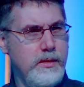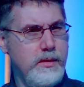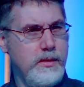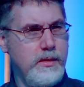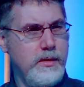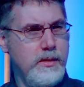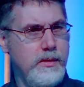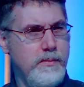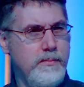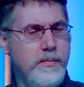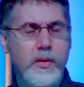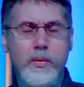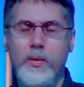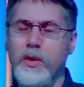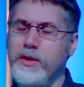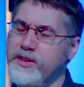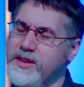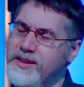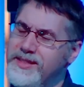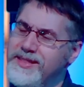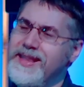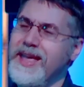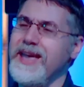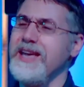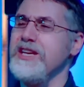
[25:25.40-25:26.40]
but what the
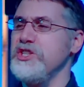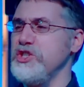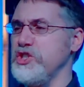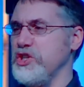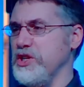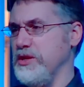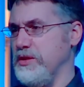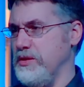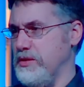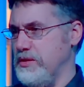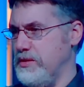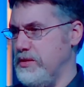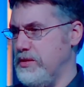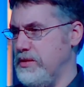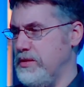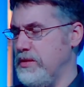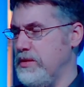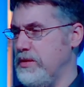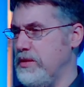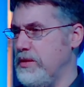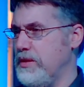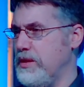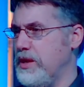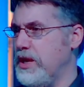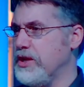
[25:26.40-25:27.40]
nation
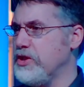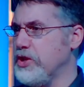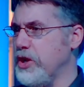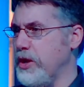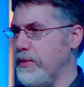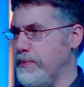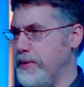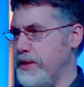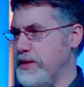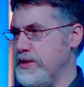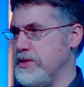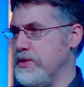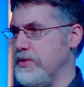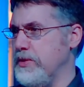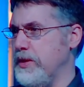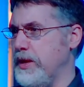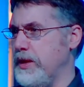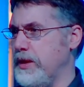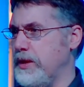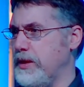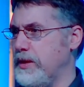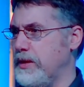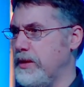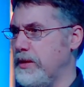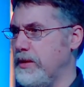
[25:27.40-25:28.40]
had not been doing.
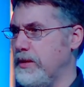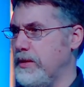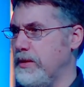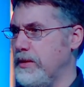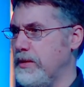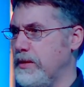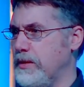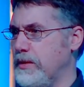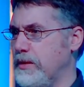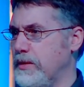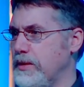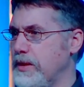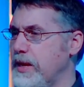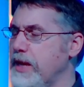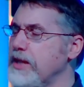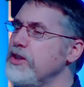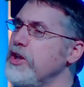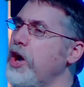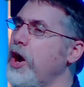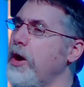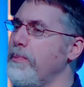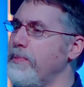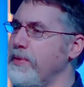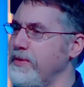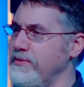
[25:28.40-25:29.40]
They had
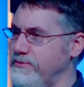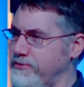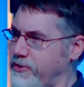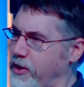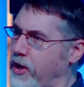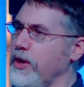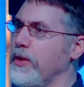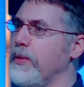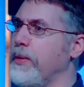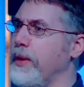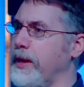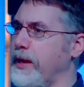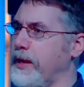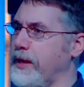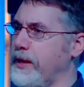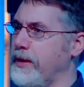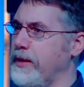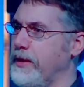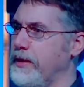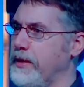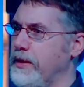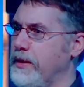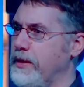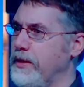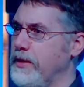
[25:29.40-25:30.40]
not been following
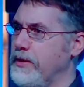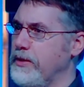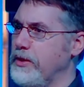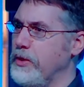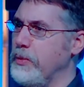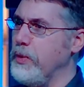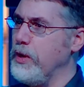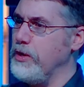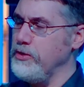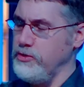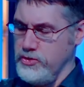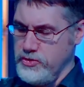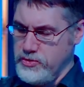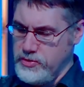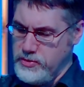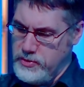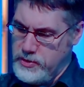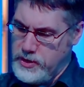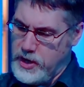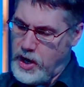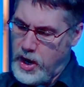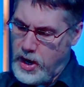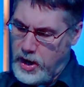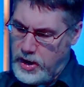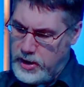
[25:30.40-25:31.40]
the one true
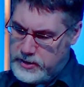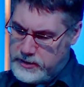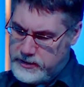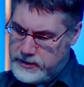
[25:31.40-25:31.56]
God.